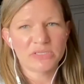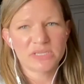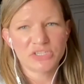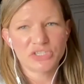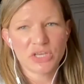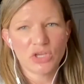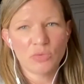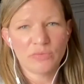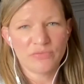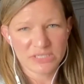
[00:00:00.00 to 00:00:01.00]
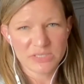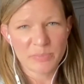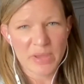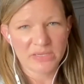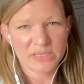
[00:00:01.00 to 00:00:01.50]
such that you would have
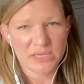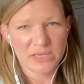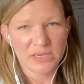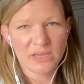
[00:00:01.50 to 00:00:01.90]
expected